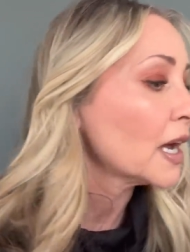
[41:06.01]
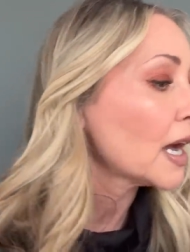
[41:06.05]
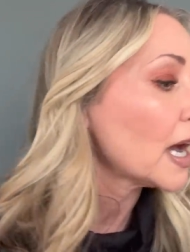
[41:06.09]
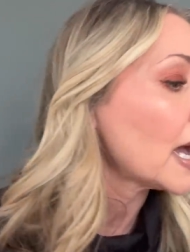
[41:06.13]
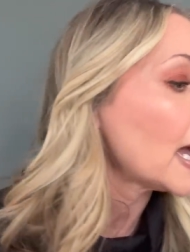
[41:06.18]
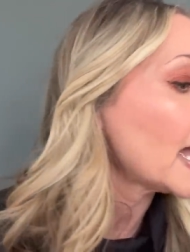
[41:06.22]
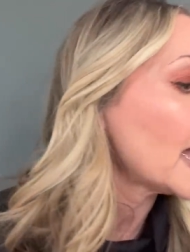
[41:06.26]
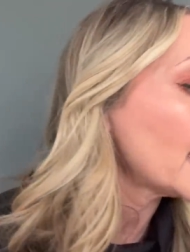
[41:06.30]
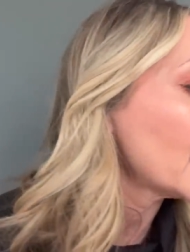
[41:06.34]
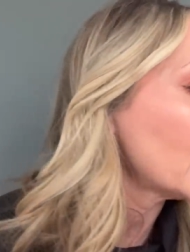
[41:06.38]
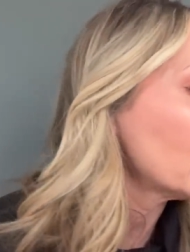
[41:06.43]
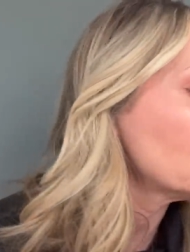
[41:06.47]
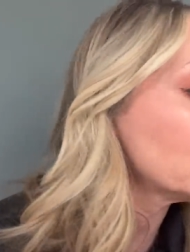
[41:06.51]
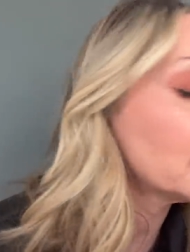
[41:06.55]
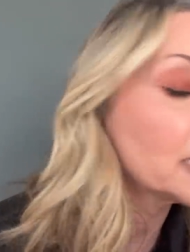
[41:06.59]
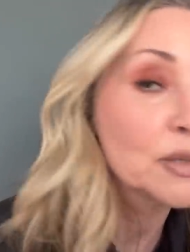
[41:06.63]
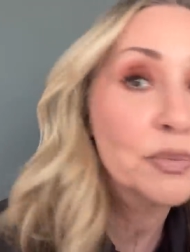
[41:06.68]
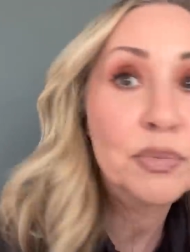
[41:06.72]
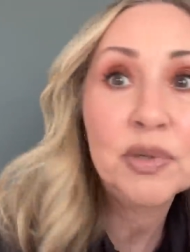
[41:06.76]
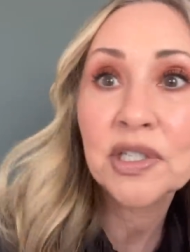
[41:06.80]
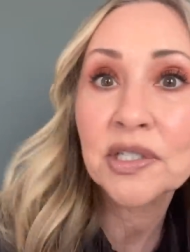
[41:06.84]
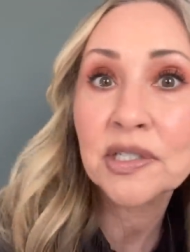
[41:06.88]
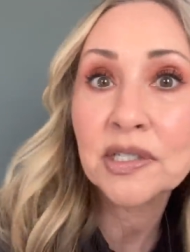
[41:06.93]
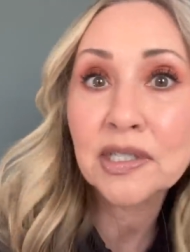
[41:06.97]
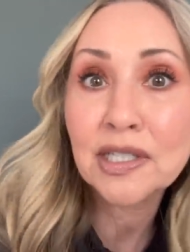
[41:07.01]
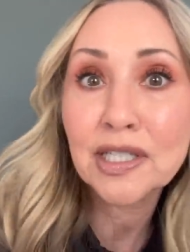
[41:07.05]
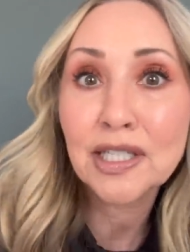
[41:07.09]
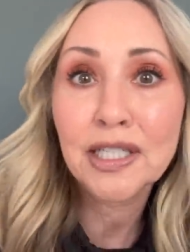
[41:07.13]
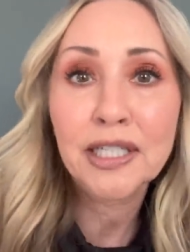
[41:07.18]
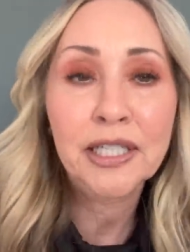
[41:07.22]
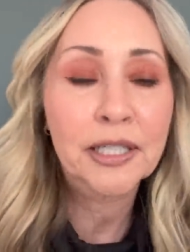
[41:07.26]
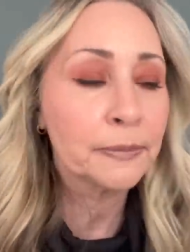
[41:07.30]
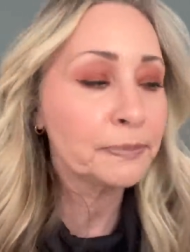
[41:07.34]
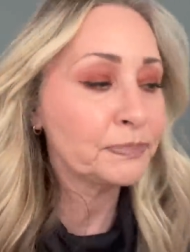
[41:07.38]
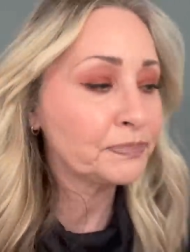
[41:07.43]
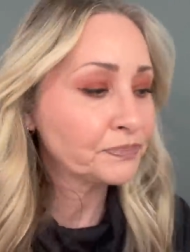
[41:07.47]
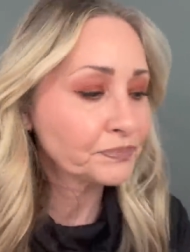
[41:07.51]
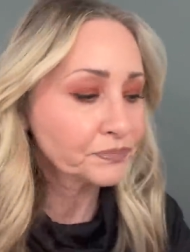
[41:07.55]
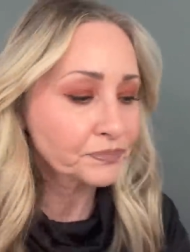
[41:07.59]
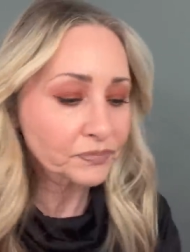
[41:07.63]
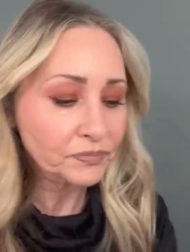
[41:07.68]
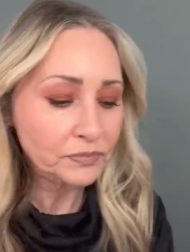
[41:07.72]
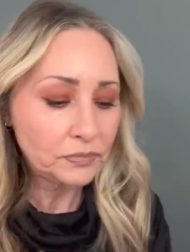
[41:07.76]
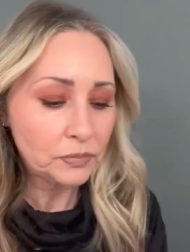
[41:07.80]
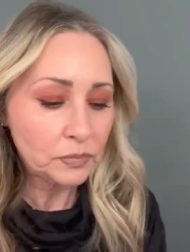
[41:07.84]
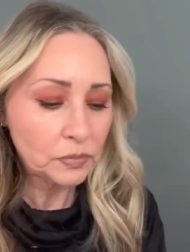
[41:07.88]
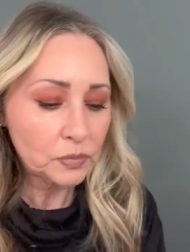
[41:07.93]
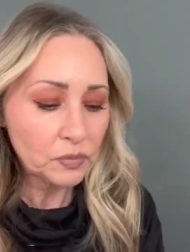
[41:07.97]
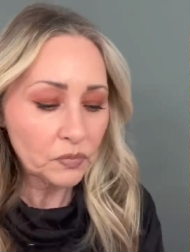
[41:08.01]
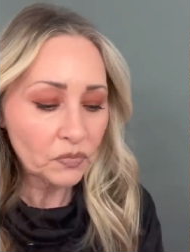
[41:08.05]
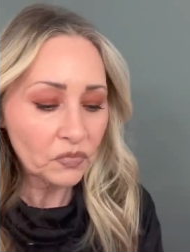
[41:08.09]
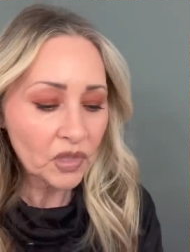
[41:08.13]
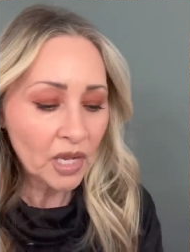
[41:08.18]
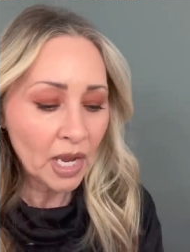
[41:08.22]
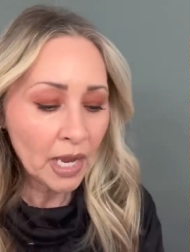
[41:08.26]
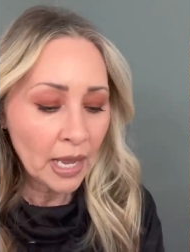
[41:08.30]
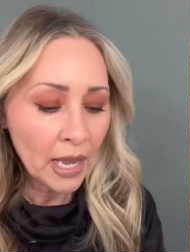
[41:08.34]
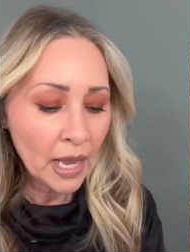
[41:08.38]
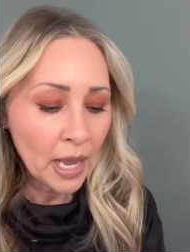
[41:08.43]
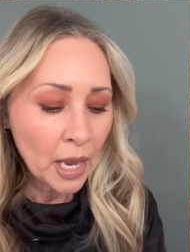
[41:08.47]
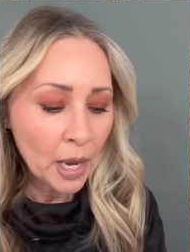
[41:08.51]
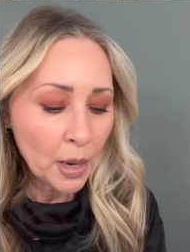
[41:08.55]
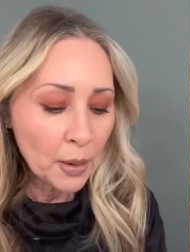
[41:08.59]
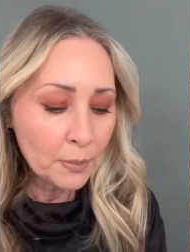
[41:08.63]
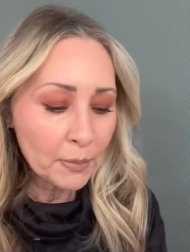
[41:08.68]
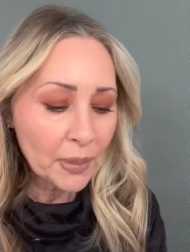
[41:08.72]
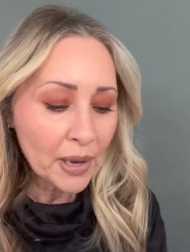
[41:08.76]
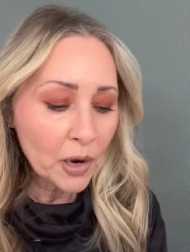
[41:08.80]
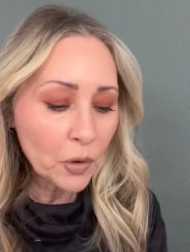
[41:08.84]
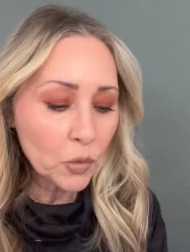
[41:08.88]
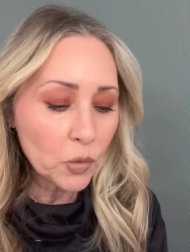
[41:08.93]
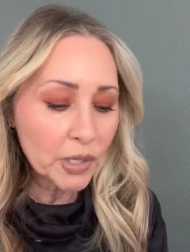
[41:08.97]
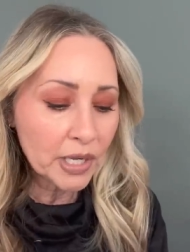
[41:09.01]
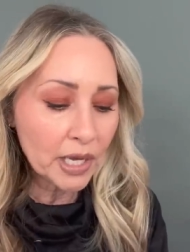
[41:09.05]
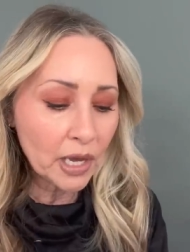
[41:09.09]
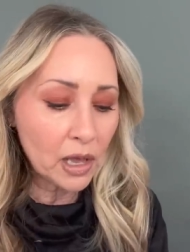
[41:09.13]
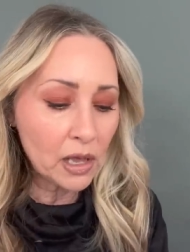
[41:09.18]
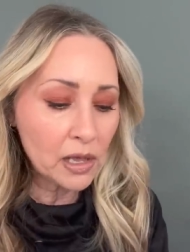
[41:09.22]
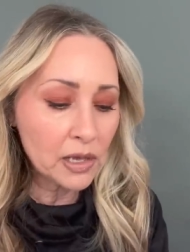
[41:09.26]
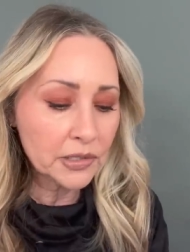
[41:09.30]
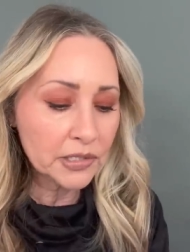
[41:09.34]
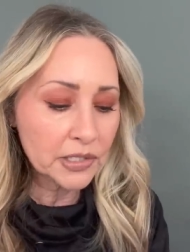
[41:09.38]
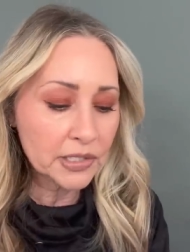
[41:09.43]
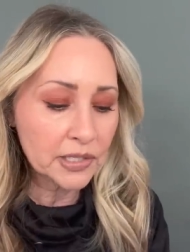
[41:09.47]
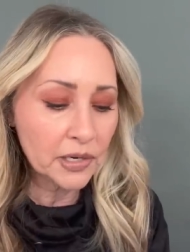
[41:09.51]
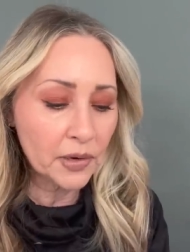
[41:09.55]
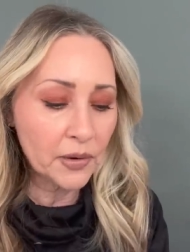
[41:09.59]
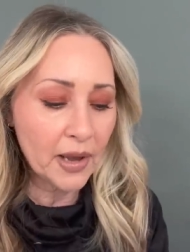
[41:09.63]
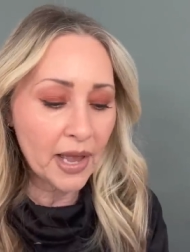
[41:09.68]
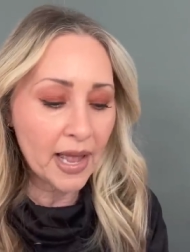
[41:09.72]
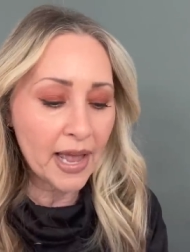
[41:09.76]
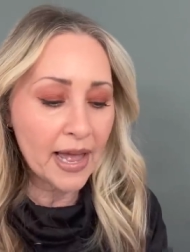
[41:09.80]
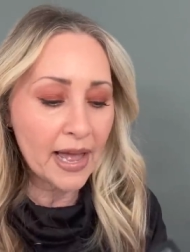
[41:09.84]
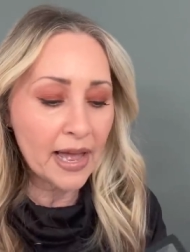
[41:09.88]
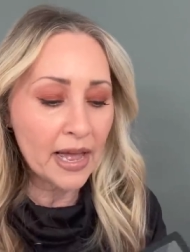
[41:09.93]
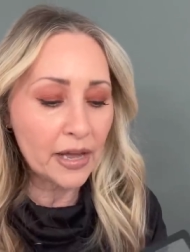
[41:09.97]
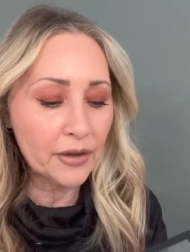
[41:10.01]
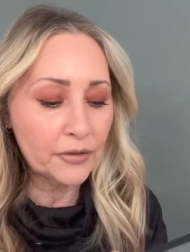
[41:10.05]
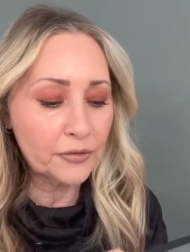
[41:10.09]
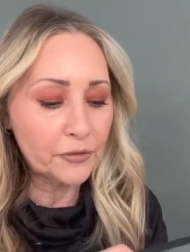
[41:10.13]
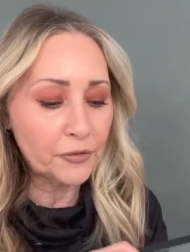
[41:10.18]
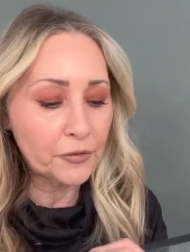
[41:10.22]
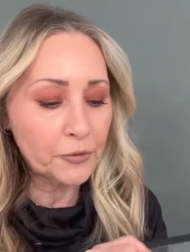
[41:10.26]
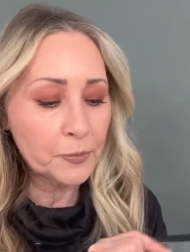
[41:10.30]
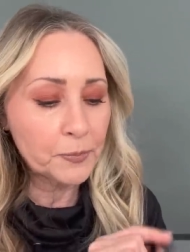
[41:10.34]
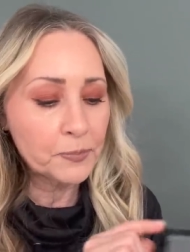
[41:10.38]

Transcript: I had deeper skin. But we also have